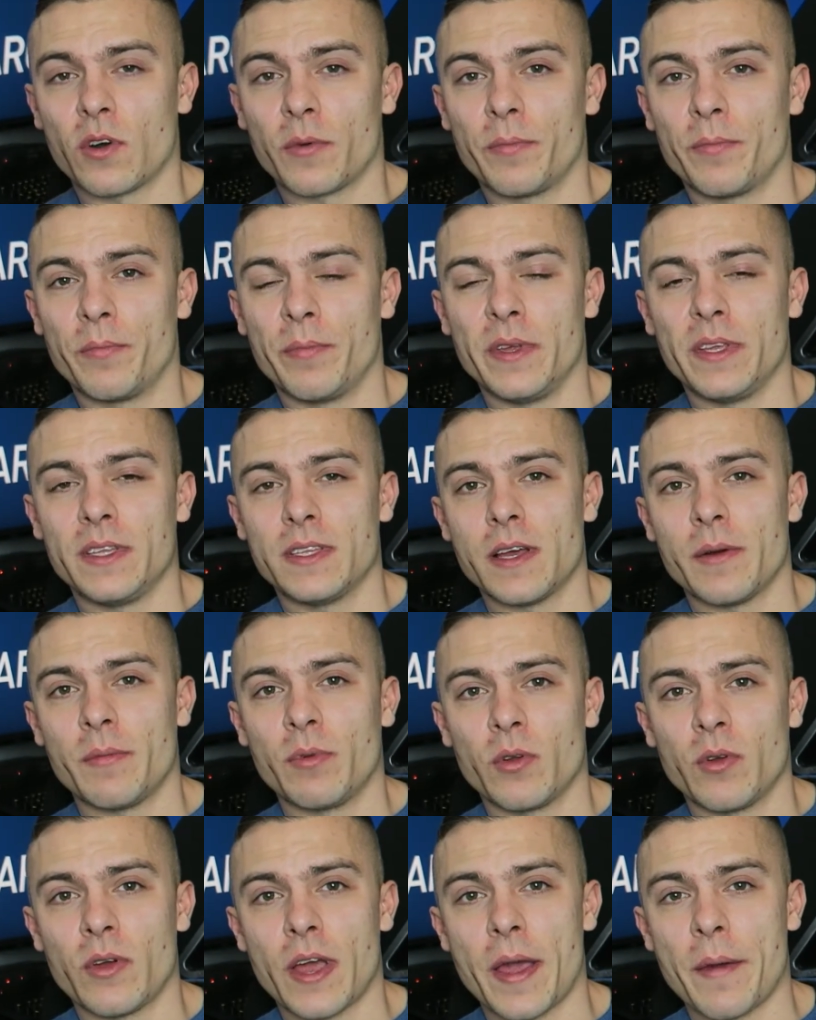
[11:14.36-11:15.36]

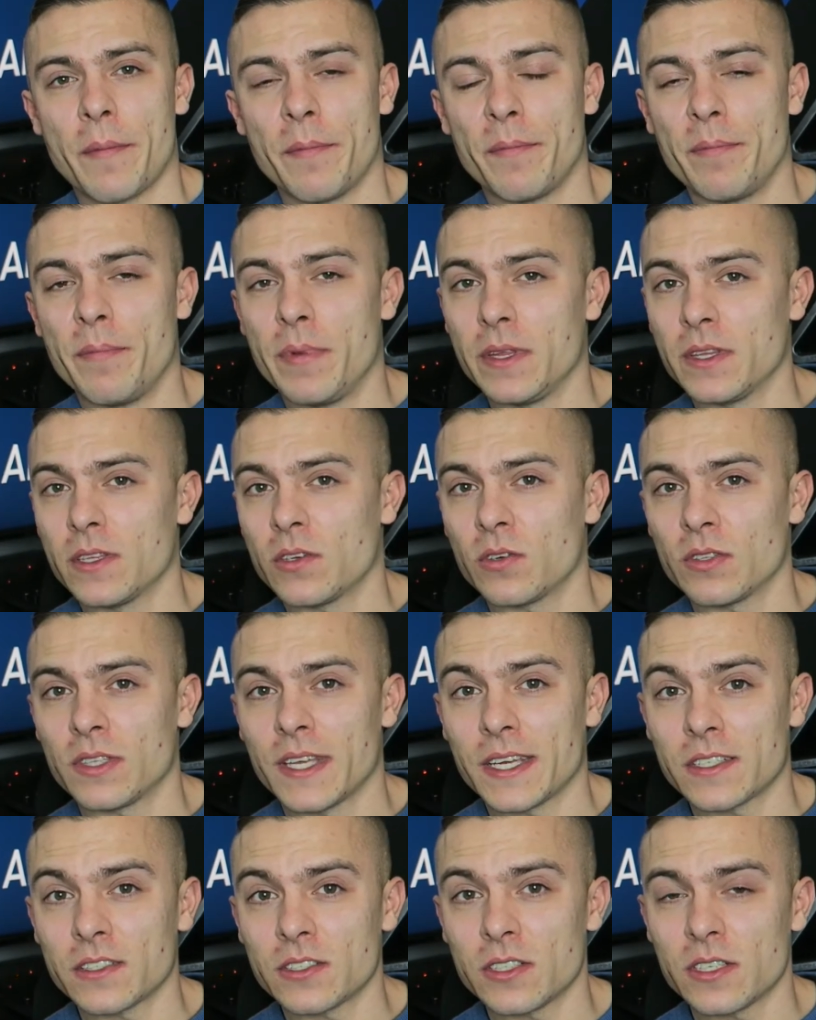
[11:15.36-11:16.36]
4PWM pin
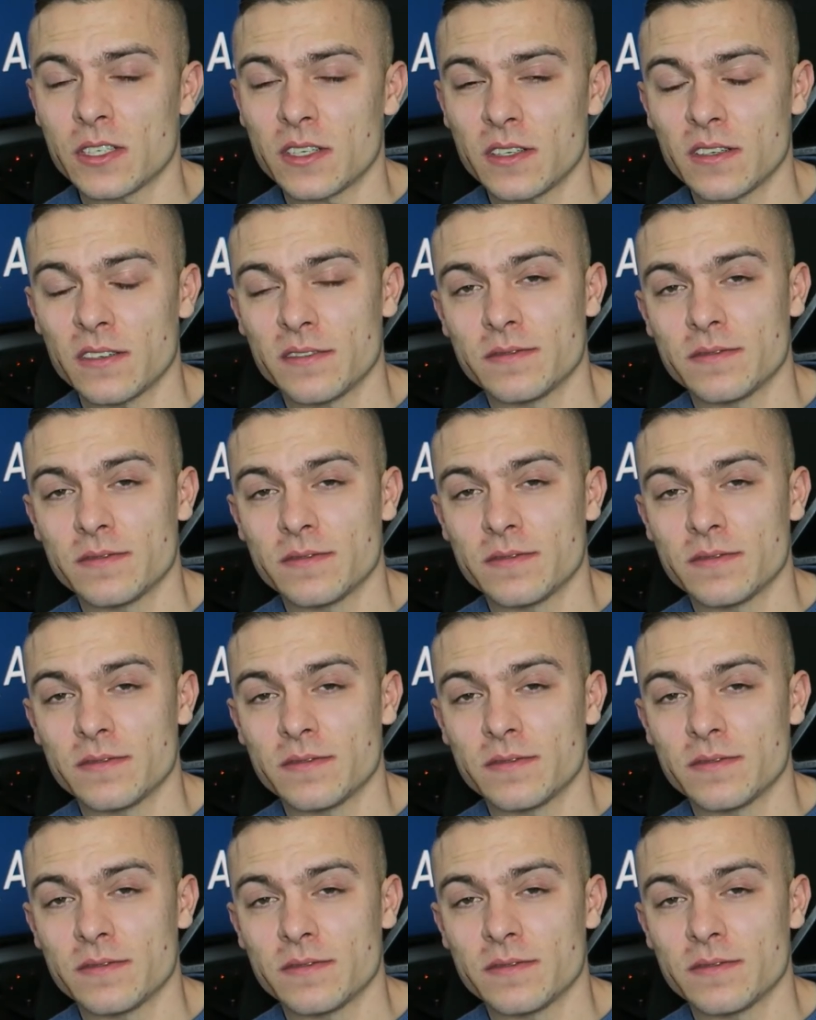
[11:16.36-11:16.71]
connector.